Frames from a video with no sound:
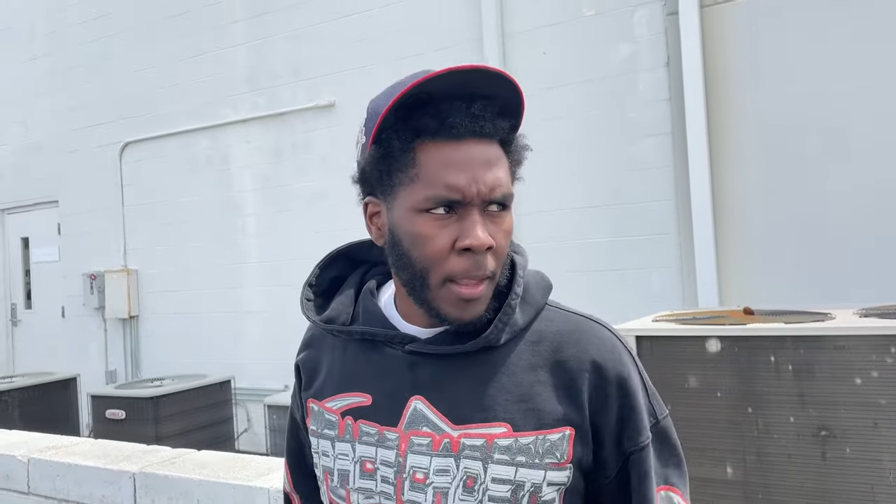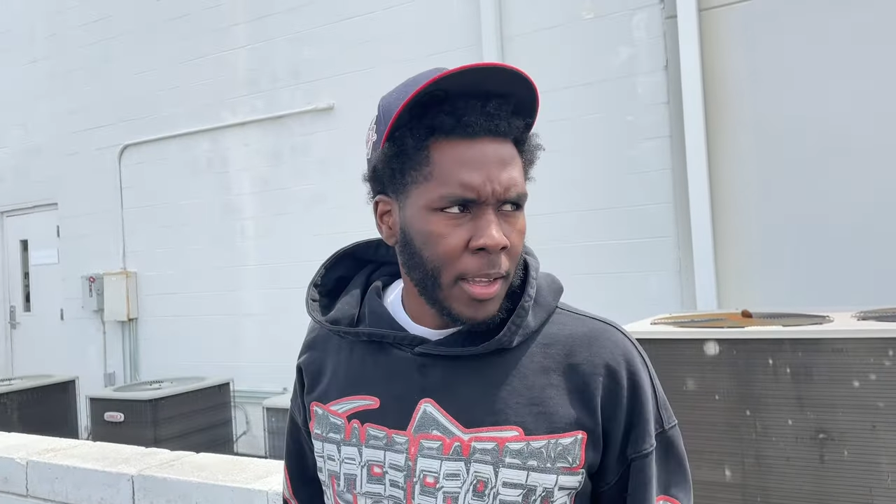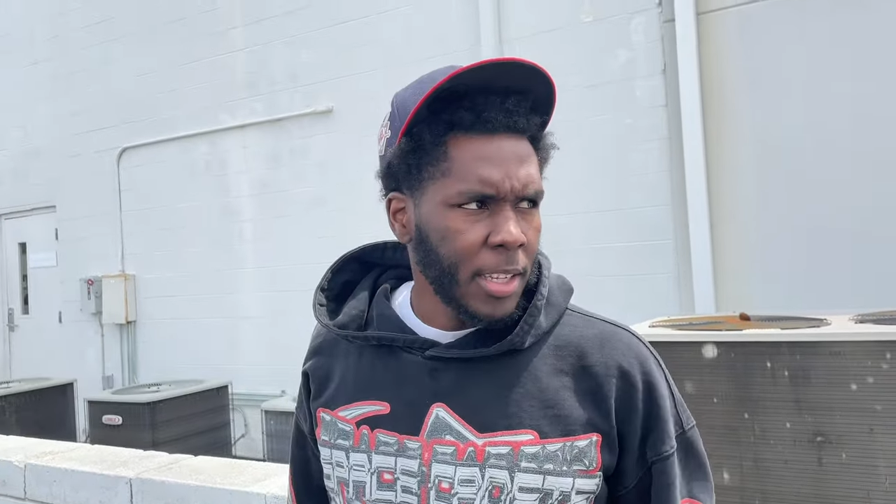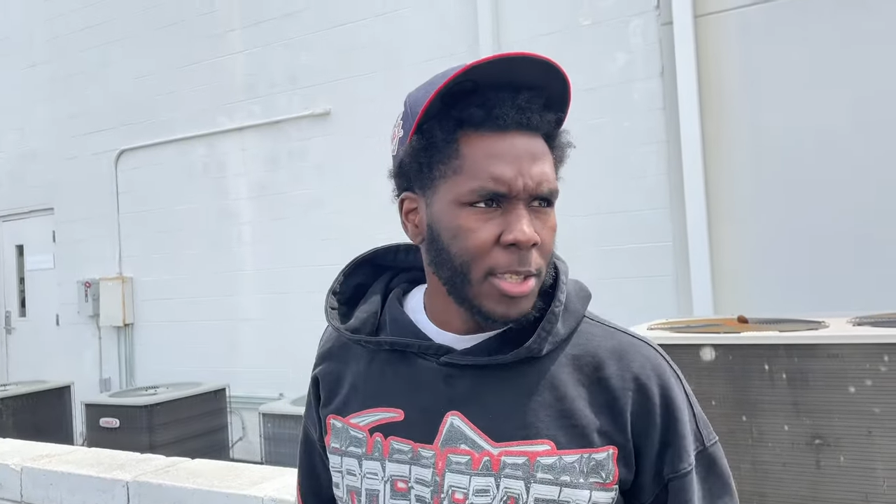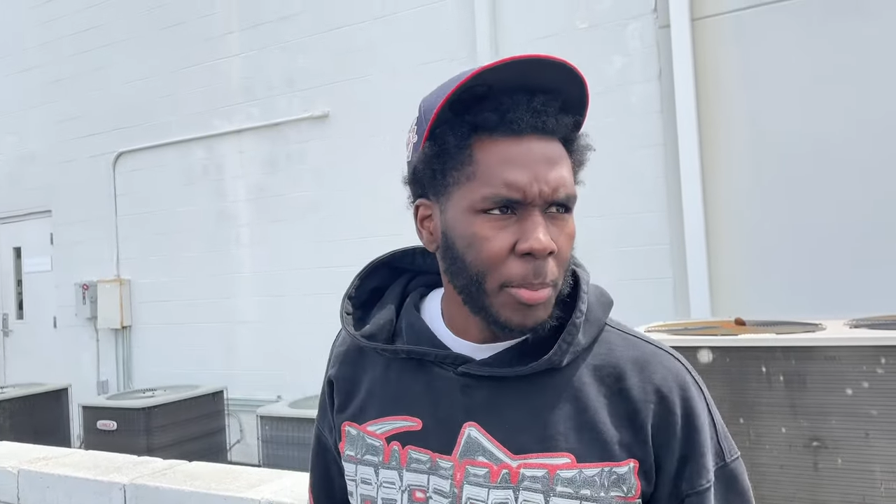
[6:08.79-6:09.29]

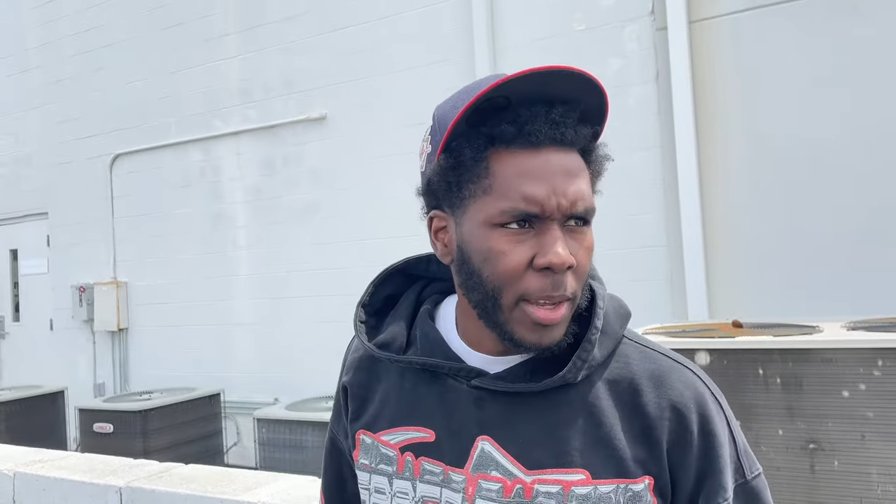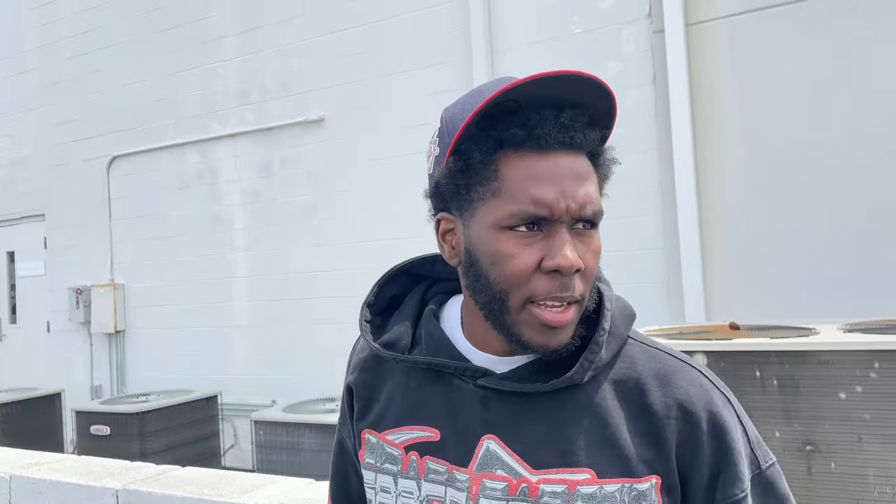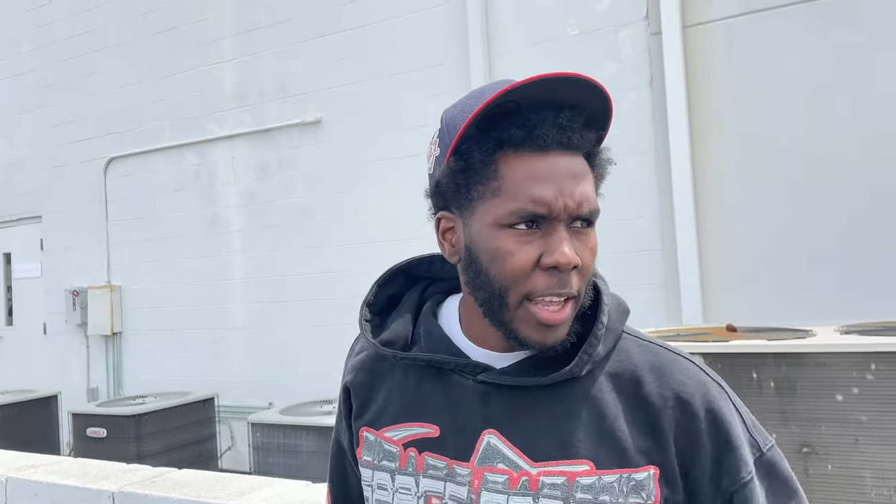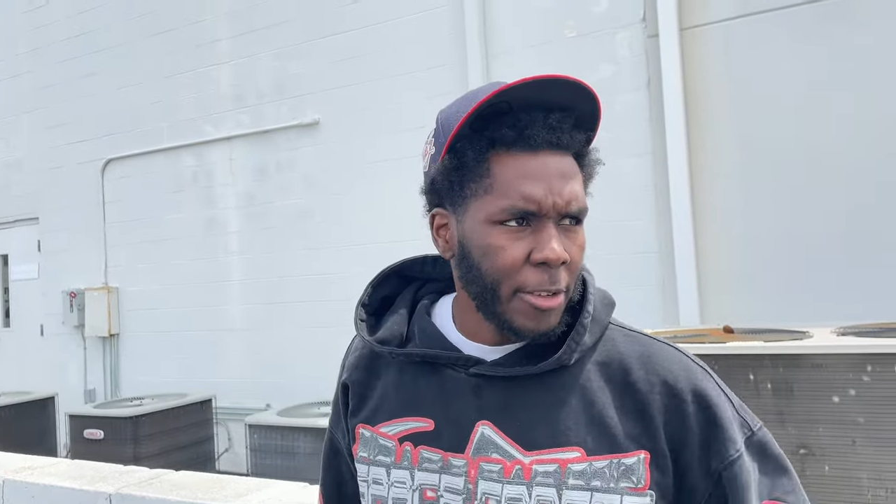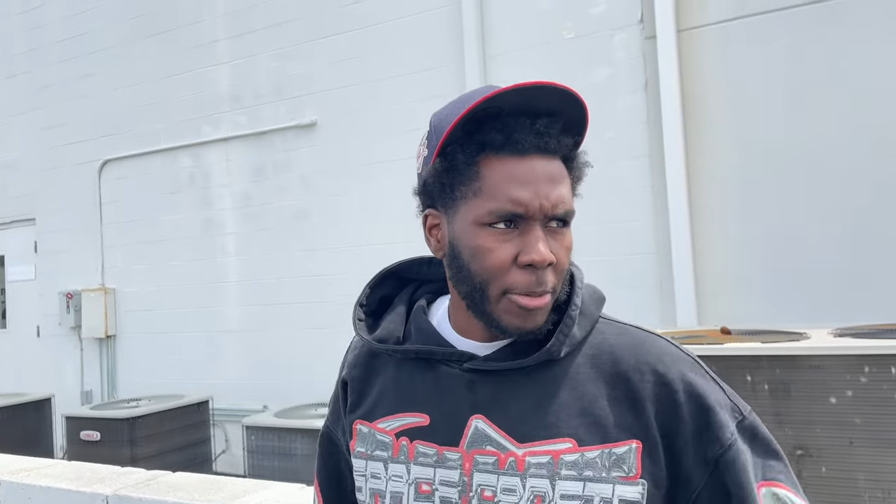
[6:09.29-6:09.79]
it's a big
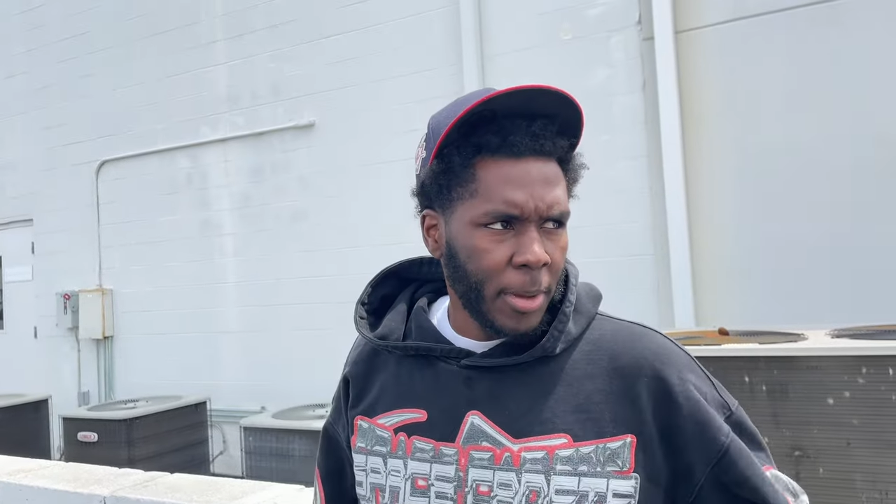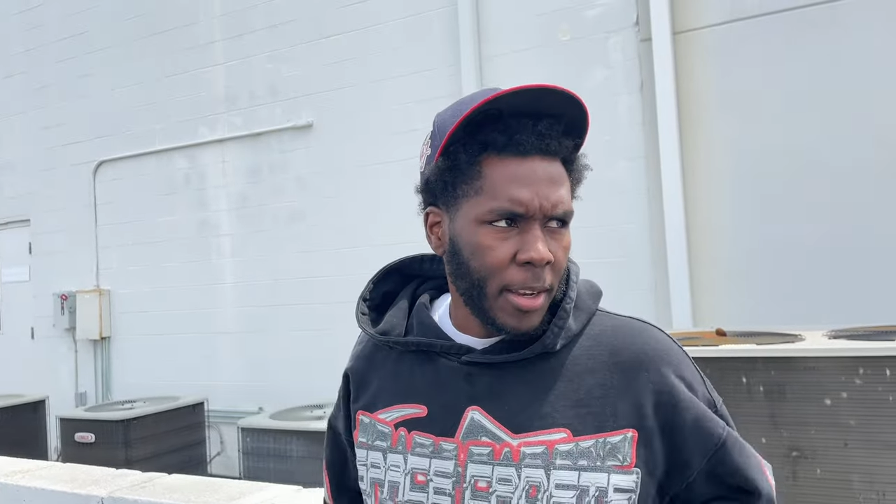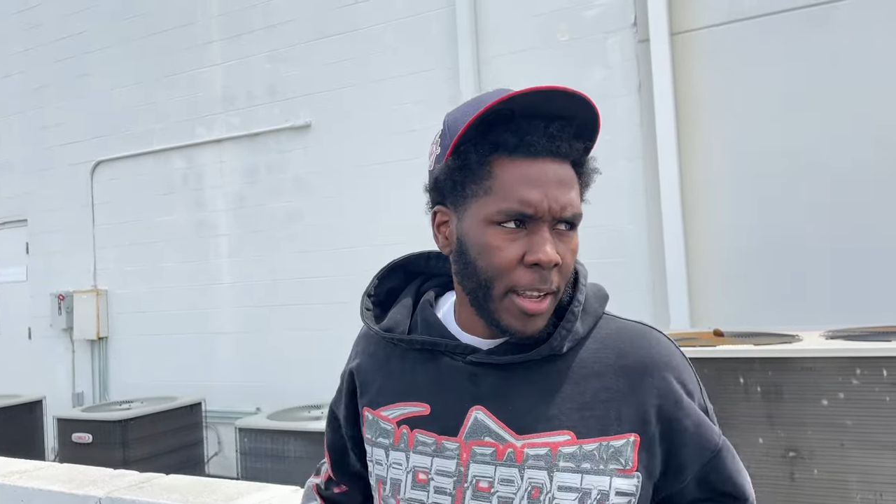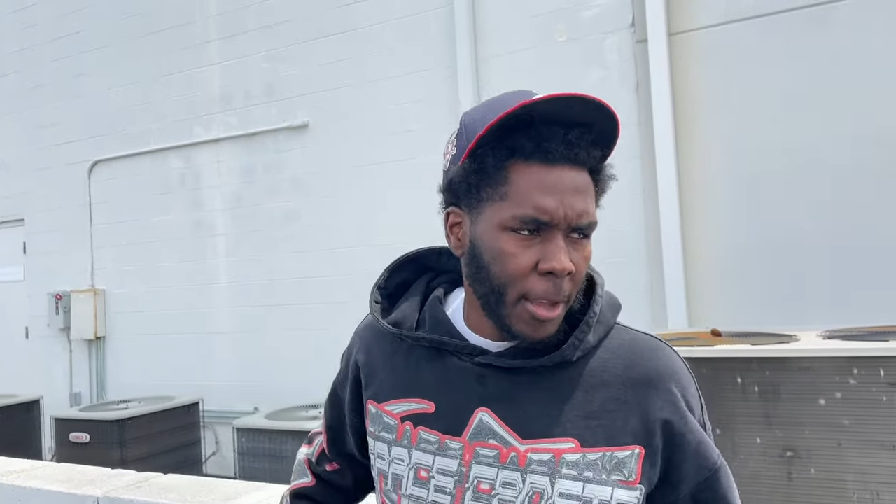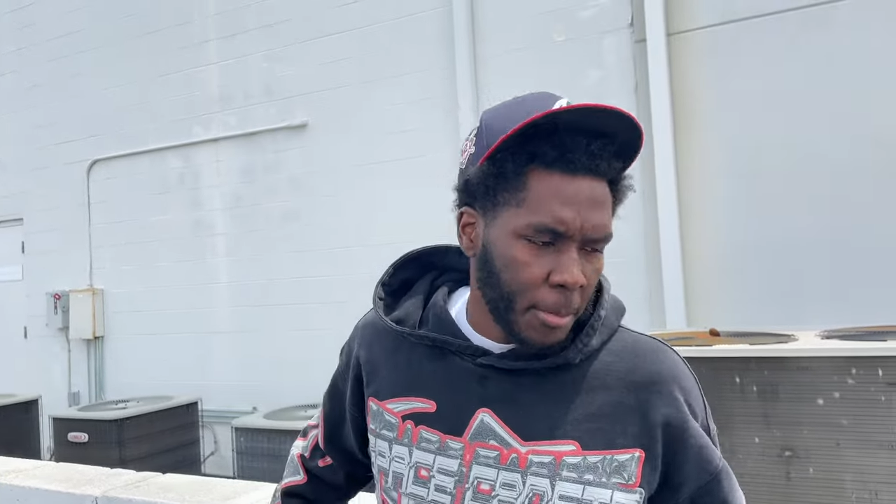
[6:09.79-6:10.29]
day for me today,